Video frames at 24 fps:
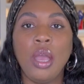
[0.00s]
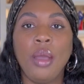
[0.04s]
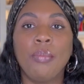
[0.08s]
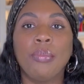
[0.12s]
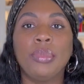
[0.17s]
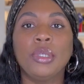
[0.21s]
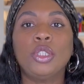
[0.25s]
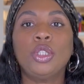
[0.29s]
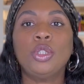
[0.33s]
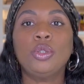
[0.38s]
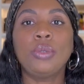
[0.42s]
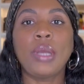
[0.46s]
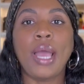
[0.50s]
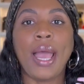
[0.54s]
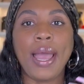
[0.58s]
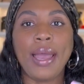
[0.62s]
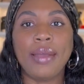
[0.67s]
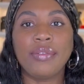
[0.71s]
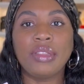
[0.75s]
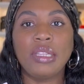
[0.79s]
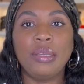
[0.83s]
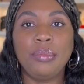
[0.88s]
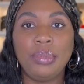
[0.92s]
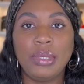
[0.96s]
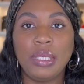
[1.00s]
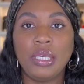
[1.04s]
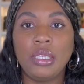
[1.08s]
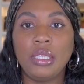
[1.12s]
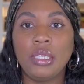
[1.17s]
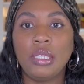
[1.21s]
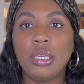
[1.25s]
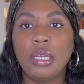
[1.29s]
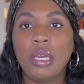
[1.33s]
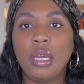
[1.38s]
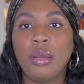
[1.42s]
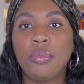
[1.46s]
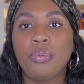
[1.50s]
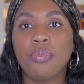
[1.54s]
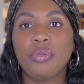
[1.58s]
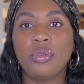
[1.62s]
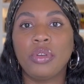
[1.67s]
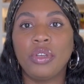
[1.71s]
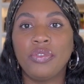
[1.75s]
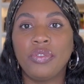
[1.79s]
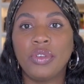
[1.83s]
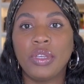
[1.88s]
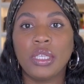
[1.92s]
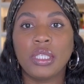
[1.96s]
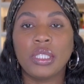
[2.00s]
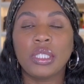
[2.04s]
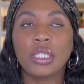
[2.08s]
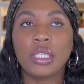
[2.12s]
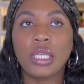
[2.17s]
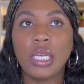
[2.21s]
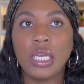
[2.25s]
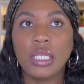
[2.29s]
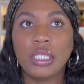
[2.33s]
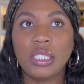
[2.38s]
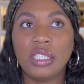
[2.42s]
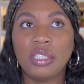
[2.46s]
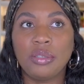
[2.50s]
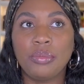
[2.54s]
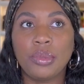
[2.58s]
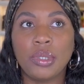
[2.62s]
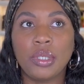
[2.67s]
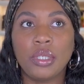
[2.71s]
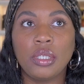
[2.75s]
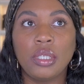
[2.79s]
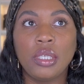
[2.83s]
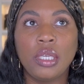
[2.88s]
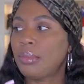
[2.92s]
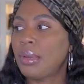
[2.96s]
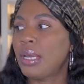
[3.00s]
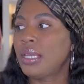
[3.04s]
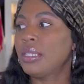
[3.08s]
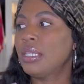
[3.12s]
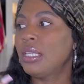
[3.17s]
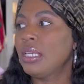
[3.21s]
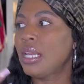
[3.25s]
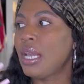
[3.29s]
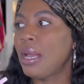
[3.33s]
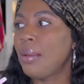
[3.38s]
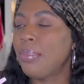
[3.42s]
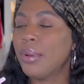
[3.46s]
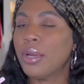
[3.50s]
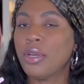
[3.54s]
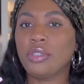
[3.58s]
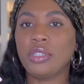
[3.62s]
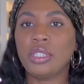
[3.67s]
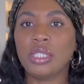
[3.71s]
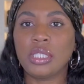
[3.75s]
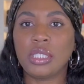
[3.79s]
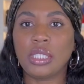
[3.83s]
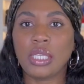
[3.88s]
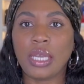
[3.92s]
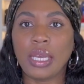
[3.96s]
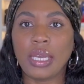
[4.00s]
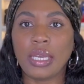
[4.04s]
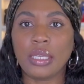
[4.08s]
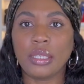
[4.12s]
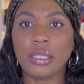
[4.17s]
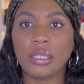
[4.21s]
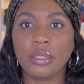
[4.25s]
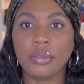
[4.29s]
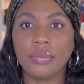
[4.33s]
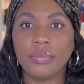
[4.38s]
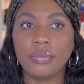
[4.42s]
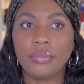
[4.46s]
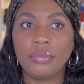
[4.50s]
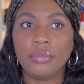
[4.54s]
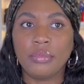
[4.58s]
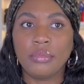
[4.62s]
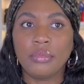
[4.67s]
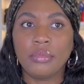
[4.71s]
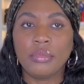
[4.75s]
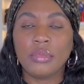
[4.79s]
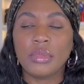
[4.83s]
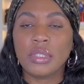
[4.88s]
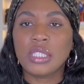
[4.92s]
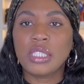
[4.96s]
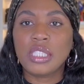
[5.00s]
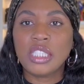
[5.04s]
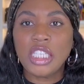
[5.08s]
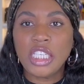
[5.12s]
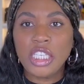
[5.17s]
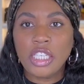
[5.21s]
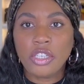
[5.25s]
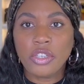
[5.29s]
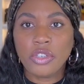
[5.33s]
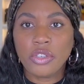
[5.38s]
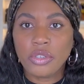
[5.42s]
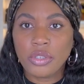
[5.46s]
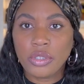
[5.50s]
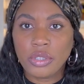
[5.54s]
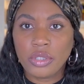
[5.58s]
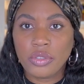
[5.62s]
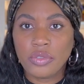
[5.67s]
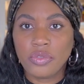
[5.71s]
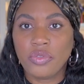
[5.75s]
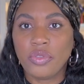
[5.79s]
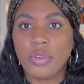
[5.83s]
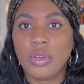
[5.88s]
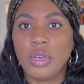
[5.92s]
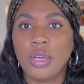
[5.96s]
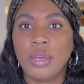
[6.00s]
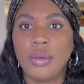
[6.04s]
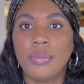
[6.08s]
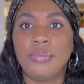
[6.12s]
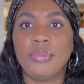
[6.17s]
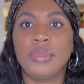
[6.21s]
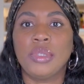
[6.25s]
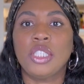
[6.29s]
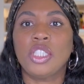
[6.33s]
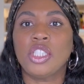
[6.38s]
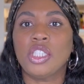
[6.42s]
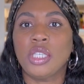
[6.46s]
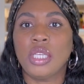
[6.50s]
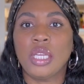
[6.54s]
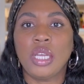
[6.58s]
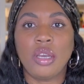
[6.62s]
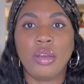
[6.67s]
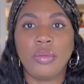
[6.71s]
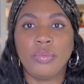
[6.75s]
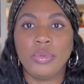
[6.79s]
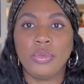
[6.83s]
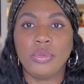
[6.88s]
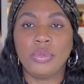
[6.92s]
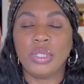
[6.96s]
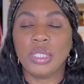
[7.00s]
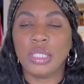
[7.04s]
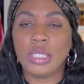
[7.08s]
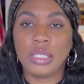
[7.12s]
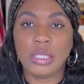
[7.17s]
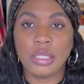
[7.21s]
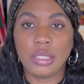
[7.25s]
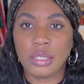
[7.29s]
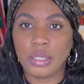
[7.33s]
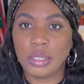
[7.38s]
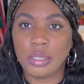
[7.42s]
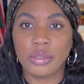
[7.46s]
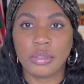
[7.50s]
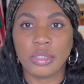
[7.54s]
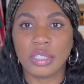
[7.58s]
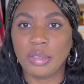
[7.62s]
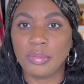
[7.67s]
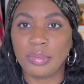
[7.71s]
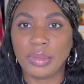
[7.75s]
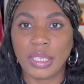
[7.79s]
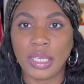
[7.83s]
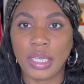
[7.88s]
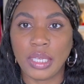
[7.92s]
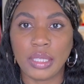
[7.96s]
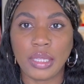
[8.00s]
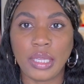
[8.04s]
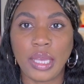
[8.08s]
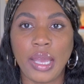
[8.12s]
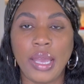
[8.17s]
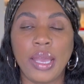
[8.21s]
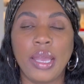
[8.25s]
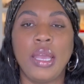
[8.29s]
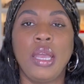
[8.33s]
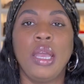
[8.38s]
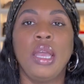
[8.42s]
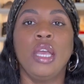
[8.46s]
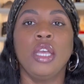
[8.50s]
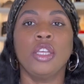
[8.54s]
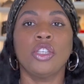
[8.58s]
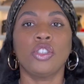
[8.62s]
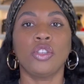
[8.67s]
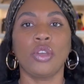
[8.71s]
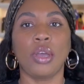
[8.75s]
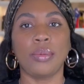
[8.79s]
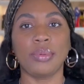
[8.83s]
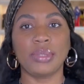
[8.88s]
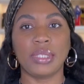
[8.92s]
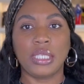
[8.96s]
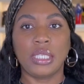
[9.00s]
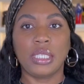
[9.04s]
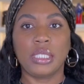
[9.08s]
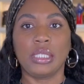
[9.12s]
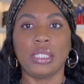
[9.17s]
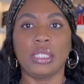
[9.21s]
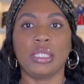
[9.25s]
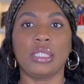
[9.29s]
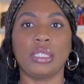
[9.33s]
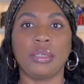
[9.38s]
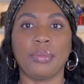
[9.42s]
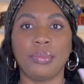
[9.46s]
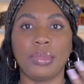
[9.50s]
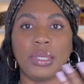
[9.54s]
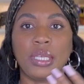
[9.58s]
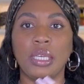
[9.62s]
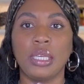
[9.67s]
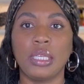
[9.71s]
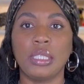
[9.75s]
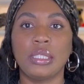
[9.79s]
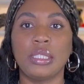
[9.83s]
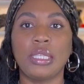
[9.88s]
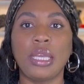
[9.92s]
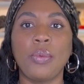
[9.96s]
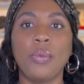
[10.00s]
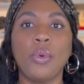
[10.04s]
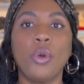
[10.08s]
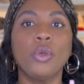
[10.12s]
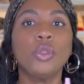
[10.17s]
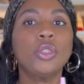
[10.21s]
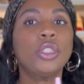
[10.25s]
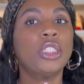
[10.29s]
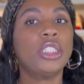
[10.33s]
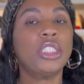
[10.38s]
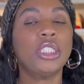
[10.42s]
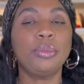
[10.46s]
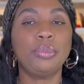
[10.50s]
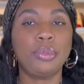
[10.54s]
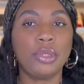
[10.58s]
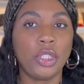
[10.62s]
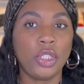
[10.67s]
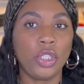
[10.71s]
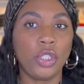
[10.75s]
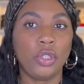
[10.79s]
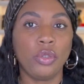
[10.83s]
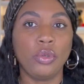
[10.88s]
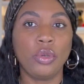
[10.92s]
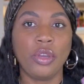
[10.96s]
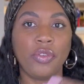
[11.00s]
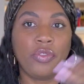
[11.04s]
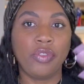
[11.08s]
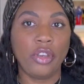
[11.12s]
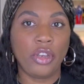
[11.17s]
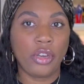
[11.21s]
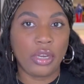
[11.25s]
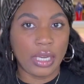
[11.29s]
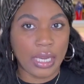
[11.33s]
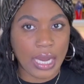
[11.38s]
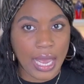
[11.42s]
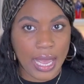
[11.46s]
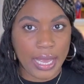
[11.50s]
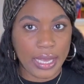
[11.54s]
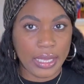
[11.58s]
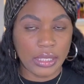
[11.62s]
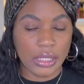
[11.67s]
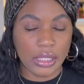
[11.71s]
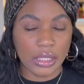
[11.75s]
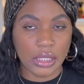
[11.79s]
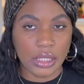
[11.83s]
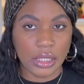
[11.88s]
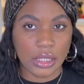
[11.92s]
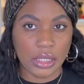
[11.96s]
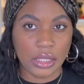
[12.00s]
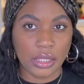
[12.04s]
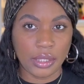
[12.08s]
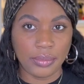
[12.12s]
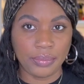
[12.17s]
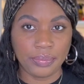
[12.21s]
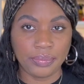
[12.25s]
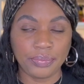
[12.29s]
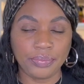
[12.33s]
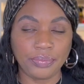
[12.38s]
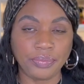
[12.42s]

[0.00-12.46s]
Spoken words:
But you have to be a previous customer. I think I purchased like sneakers from the Chanel boutique or something like that. So I was in the system because they won't ship to you if you're not in the system.